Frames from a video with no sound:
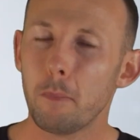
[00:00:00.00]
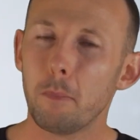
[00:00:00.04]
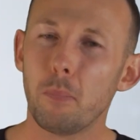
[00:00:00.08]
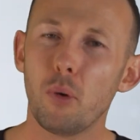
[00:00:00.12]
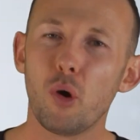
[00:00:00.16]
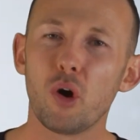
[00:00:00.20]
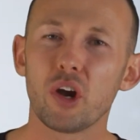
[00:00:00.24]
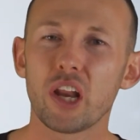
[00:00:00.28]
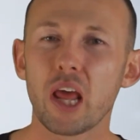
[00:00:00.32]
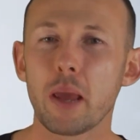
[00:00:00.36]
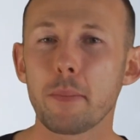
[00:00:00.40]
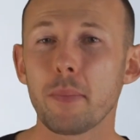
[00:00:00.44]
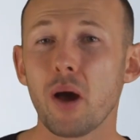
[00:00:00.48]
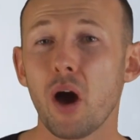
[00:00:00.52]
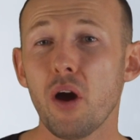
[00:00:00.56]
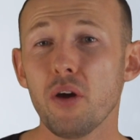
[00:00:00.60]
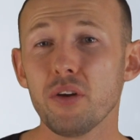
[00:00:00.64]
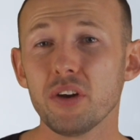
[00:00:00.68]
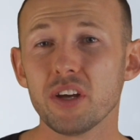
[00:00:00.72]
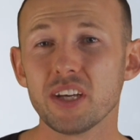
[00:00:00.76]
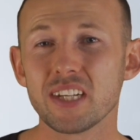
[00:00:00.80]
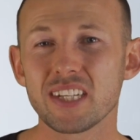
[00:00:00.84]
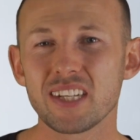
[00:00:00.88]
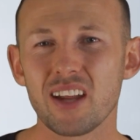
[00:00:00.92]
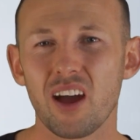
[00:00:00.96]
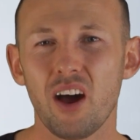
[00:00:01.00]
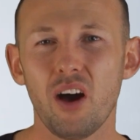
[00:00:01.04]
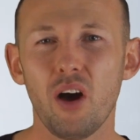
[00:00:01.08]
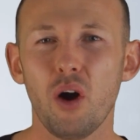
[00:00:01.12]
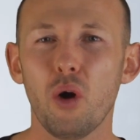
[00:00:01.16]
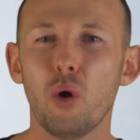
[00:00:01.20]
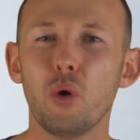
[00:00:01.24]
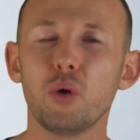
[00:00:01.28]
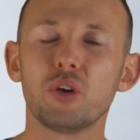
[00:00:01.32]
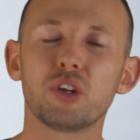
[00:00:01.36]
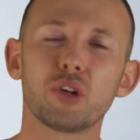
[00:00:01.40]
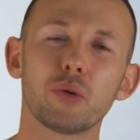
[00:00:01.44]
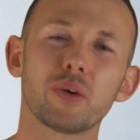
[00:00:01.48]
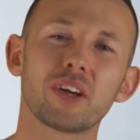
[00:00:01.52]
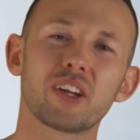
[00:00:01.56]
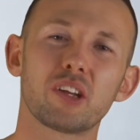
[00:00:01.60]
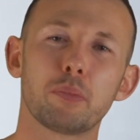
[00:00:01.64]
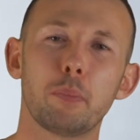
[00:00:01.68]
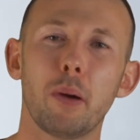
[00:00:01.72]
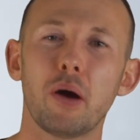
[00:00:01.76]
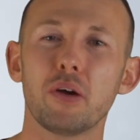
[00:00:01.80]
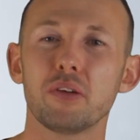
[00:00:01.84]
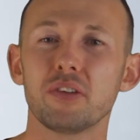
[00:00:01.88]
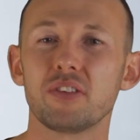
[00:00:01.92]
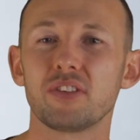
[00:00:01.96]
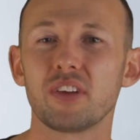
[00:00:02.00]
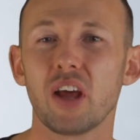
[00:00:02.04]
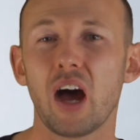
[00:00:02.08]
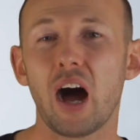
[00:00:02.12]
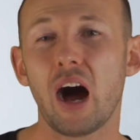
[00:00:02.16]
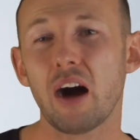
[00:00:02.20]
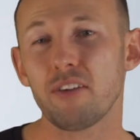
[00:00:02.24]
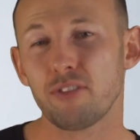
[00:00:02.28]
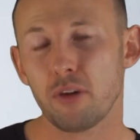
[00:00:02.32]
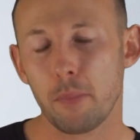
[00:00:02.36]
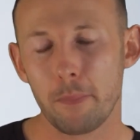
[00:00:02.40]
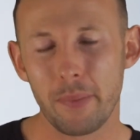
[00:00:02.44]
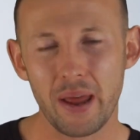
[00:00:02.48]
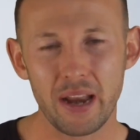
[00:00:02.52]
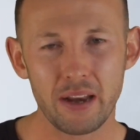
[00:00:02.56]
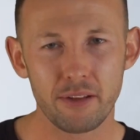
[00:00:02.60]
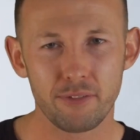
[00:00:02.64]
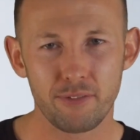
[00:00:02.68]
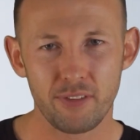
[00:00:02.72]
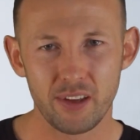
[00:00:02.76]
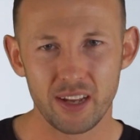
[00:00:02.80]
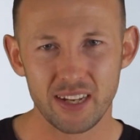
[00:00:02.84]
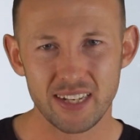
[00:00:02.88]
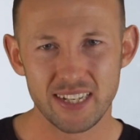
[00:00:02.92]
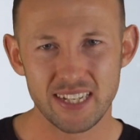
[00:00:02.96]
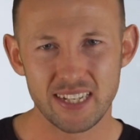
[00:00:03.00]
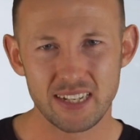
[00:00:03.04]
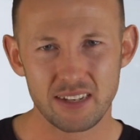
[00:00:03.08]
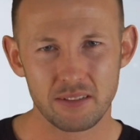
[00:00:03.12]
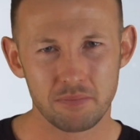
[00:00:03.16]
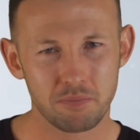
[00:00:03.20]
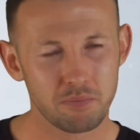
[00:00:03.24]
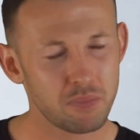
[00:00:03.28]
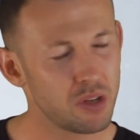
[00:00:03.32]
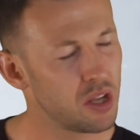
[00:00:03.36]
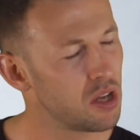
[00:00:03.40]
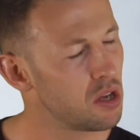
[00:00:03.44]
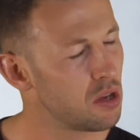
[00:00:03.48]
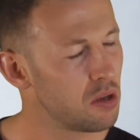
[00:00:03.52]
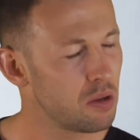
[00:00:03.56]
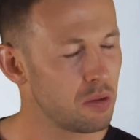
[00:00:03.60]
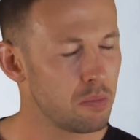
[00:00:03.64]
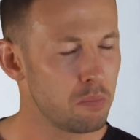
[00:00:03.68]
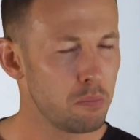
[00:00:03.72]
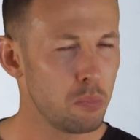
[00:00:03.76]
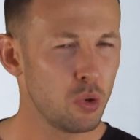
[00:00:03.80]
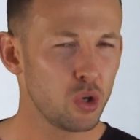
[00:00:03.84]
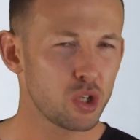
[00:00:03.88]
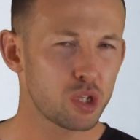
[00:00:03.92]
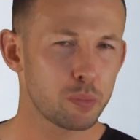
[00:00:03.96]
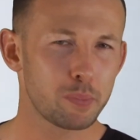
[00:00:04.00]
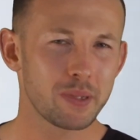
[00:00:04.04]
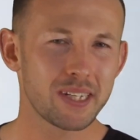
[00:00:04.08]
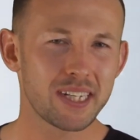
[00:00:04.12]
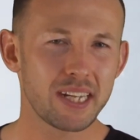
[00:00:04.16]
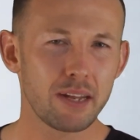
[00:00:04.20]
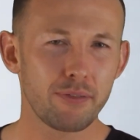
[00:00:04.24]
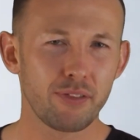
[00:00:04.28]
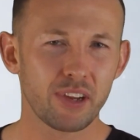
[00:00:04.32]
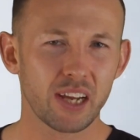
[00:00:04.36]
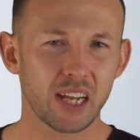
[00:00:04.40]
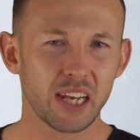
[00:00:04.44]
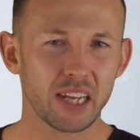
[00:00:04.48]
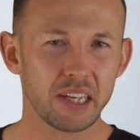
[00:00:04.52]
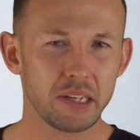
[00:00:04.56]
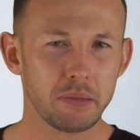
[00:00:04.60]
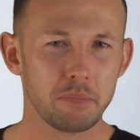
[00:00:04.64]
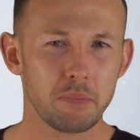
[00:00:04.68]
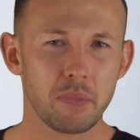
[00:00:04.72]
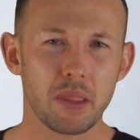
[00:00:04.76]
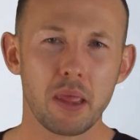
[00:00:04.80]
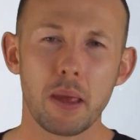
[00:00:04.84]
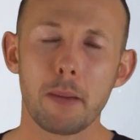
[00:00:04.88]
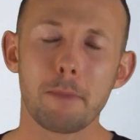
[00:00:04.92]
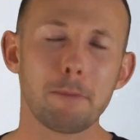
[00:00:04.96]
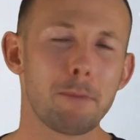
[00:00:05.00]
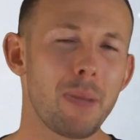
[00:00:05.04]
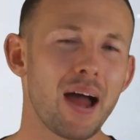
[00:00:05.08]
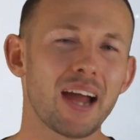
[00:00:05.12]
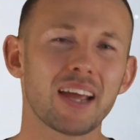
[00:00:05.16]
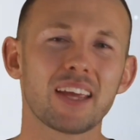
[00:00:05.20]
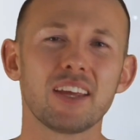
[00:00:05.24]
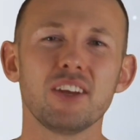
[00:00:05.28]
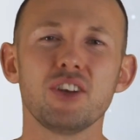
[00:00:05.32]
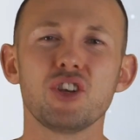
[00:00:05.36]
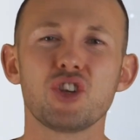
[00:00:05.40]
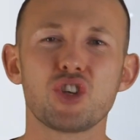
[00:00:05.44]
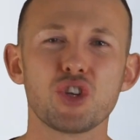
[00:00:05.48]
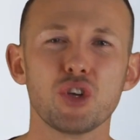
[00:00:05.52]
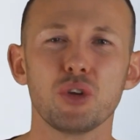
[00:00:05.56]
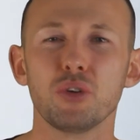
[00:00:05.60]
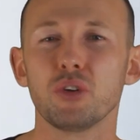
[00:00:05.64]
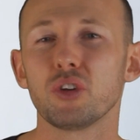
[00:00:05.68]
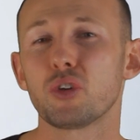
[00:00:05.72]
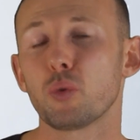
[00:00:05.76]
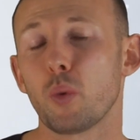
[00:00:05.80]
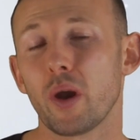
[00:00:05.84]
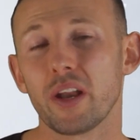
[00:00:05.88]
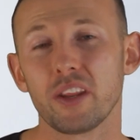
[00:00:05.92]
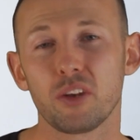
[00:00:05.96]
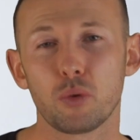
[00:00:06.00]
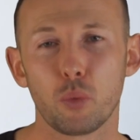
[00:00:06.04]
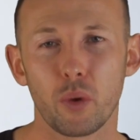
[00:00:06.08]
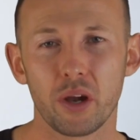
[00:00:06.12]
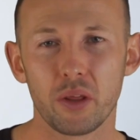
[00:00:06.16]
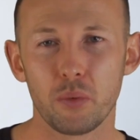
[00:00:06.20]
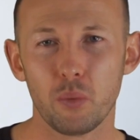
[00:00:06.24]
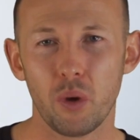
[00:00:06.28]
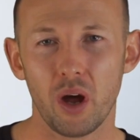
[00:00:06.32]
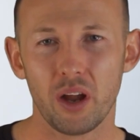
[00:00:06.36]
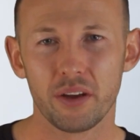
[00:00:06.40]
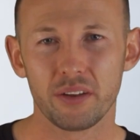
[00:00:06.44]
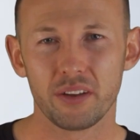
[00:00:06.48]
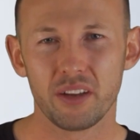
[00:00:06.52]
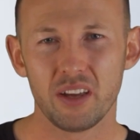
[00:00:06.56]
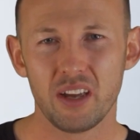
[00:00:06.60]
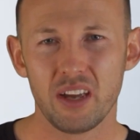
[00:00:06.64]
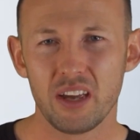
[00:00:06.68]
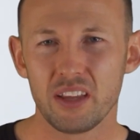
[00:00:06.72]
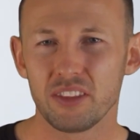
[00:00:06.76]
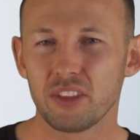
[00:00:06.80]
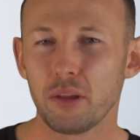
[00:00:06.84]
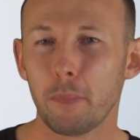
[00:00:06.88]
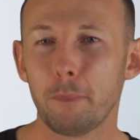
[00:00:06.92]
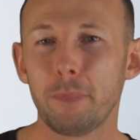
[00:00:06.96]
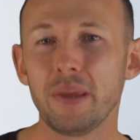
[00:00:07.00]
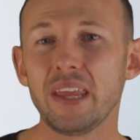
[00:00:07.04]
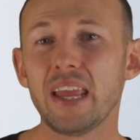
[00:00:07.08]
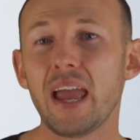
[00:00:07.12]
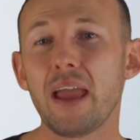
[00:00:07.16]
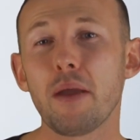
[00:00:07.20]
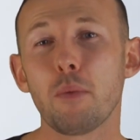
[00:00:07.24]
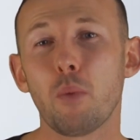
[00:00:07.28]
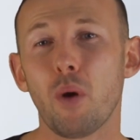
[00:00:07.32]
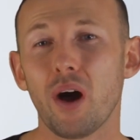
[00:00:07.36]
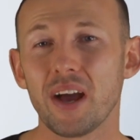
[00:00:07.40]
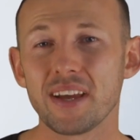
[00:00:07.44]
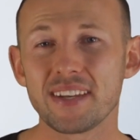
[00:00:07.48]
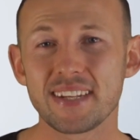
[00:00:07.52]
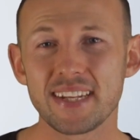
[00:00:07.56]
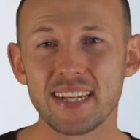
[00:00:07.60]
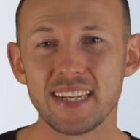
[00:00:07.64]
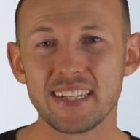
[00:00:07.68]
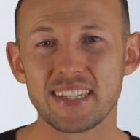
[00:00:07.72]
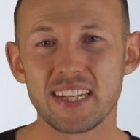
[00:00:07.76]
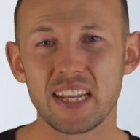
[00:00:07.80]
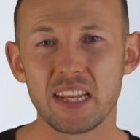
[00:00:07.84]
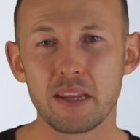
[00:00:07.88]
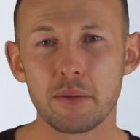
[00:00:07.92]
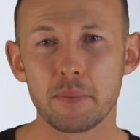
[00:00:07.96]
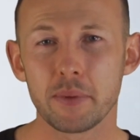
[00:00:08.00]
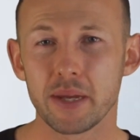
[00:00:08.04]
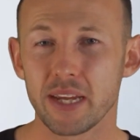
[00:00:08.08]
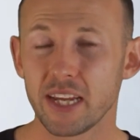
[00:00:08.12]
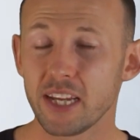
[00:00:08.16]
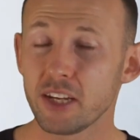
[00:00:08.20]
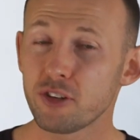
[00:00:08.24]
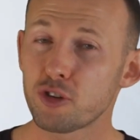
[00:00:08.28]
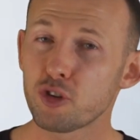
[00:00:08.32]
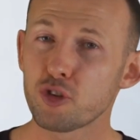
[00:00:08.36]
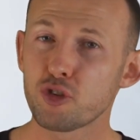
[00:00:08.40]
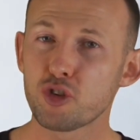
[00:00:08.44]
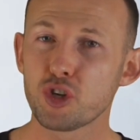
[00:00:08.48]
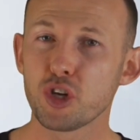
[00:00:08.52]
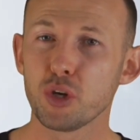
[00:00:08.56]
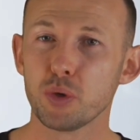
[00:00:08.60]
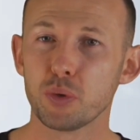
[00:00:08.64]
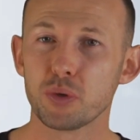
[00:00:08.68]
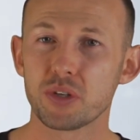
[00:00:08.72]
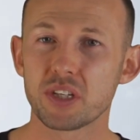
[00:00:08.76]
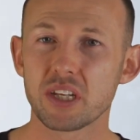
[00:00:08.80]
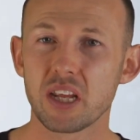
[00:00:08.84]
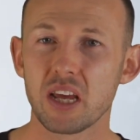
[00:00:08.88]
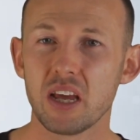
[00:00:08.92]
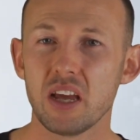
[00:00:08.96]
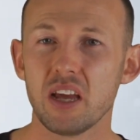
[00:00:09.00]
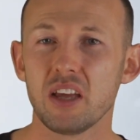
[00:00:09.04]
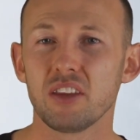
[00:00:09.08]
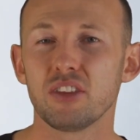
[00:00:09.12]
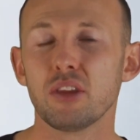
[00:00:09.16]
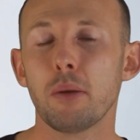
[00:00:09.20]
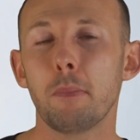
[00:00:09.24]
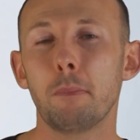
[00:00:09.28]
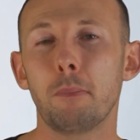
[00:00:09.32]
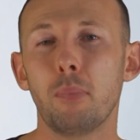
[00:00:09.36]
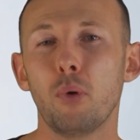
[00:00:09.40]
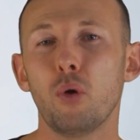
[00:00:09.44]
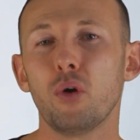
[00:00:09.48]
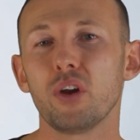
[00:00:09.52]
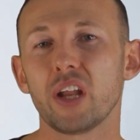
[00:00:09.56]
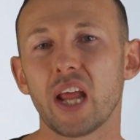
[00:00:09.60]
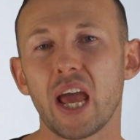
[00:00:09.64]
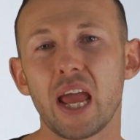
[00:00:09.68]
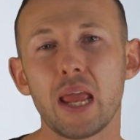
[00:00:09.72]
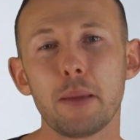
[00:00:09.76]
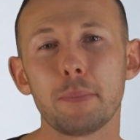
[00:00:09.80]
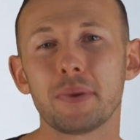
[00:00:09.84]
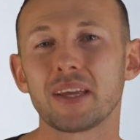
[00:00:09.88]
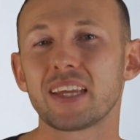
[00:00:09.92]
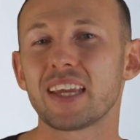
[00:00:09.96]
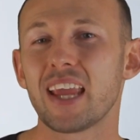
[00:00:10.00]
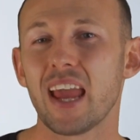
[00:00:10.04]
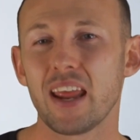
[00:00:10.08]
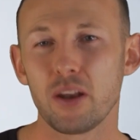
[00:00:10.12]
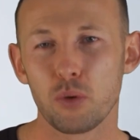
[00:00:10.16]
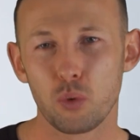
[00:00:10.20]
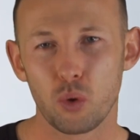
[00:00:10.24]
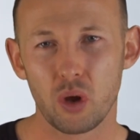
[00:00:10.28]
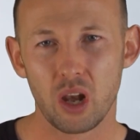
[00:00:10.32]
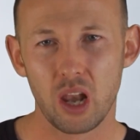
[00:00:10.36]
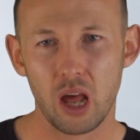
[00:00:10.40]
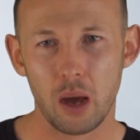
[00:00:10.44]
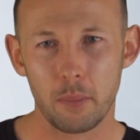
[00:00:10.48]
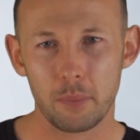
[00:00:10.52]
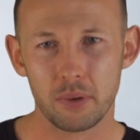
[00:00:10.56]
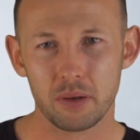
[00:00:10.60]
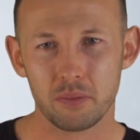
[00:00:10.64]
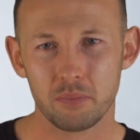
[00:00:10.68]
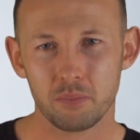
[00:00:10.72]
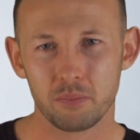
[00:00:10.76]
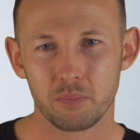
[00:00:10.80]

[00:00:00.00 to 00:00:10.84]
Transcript: Bored Ape owners are also exposed to other benefits. More specifically, back in June 2021, the BAYC team introduced the Bored Ape Kennel Club.